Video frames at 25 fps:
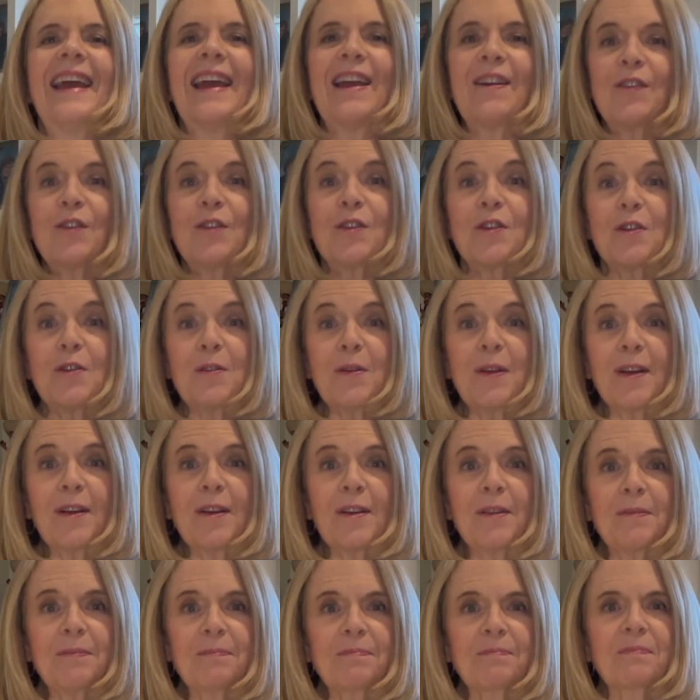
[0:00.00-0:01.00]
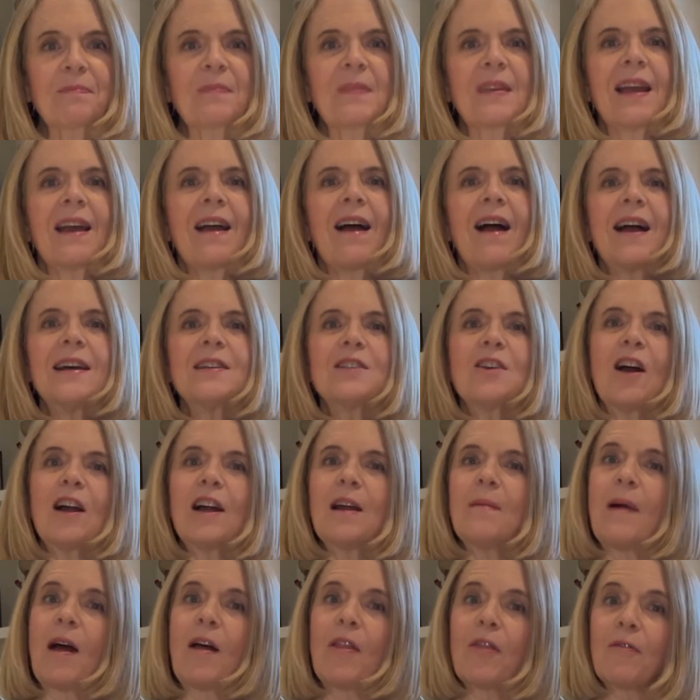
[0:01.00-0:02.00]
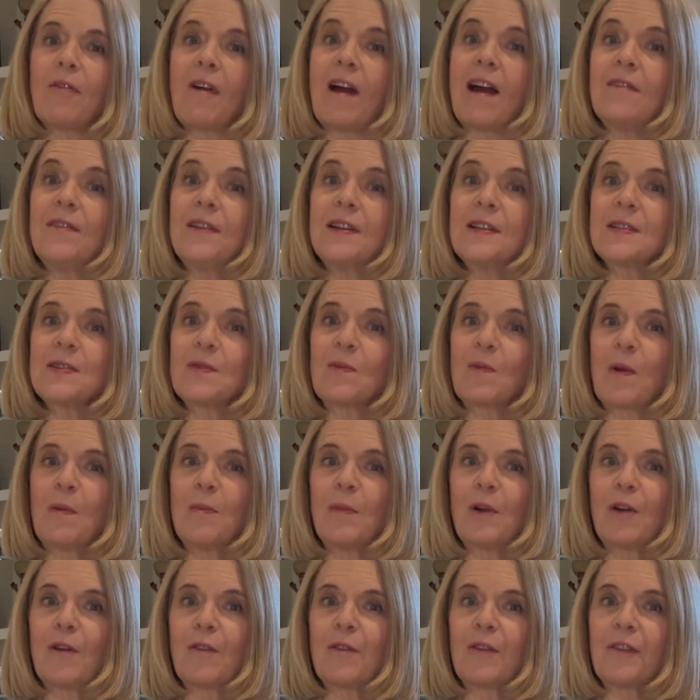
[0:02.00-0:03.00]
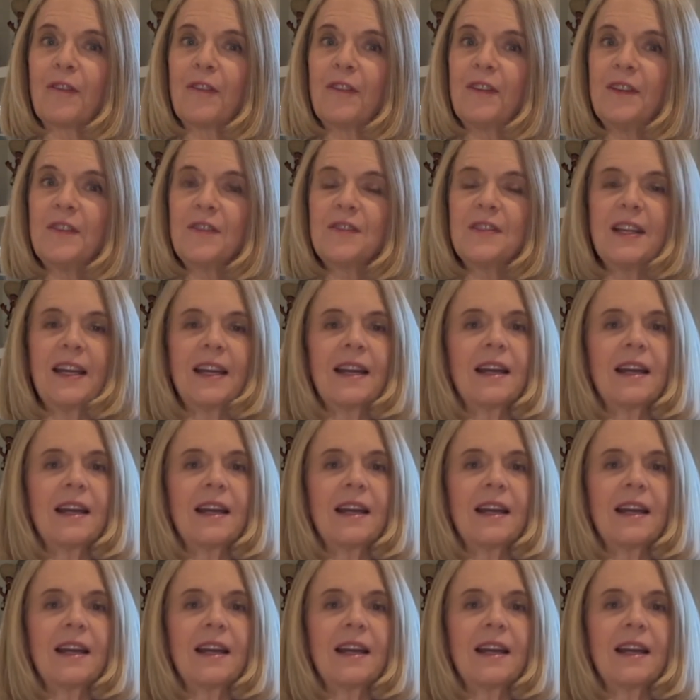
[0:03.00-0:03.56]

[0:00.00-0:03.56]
If you're new here, I talk about thriving as a woman over 50,